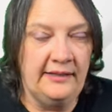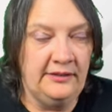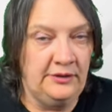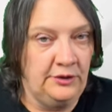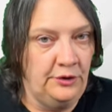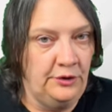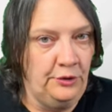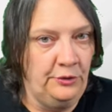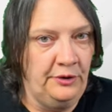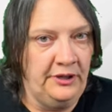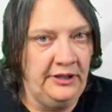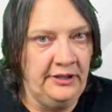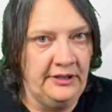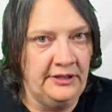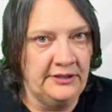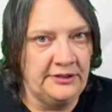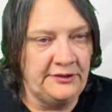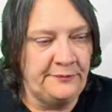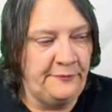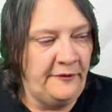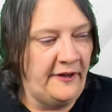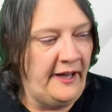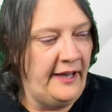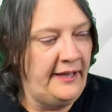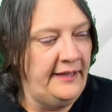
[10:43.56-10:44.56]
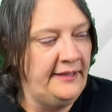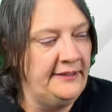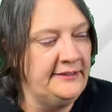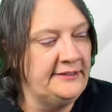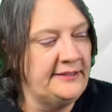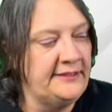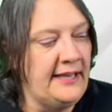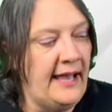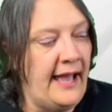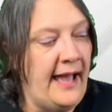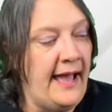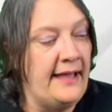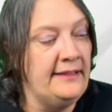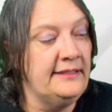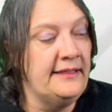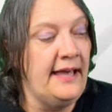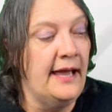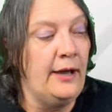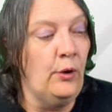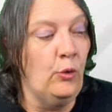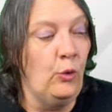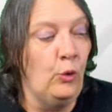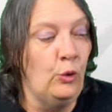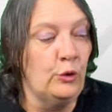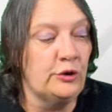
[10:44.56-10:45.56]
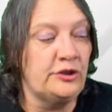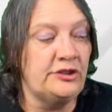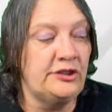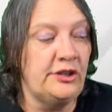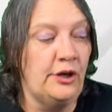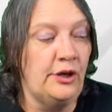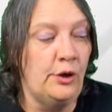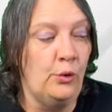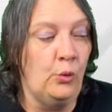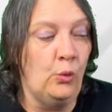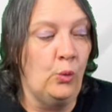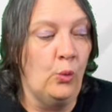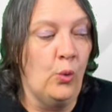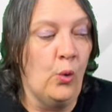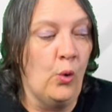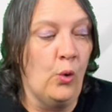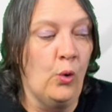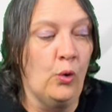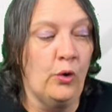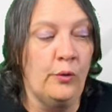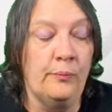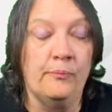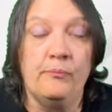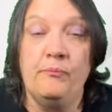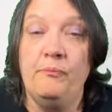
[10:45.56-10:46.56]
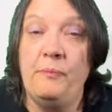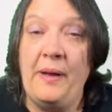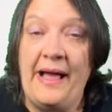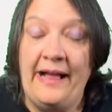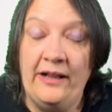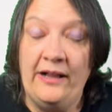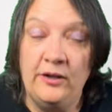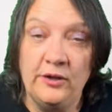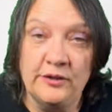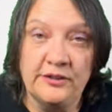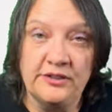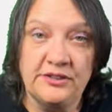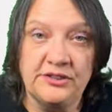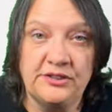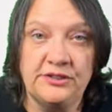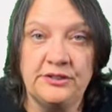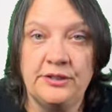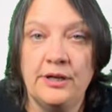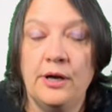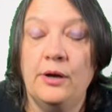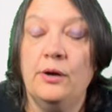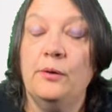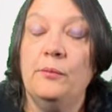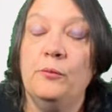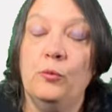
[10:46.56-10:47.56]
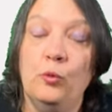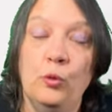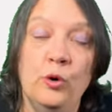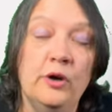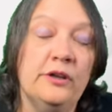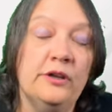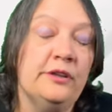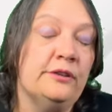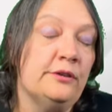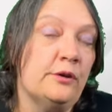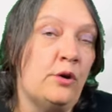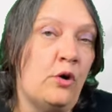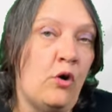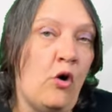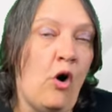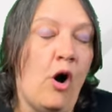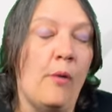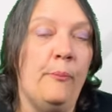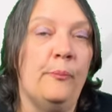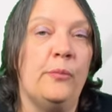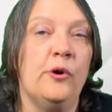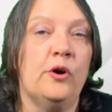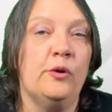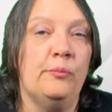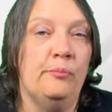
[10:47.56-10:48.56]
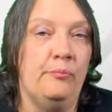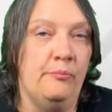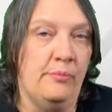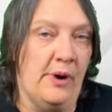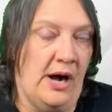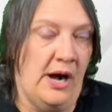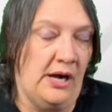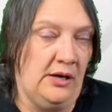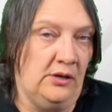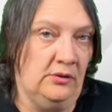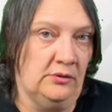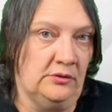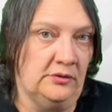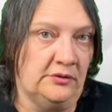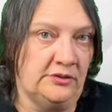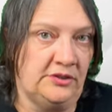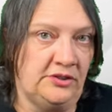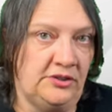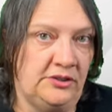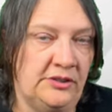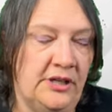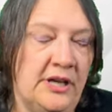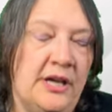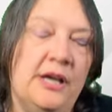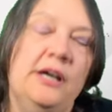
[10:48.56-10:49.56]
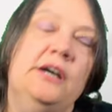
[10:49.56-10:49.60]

during this phase, and they also wore belts with copper buckles.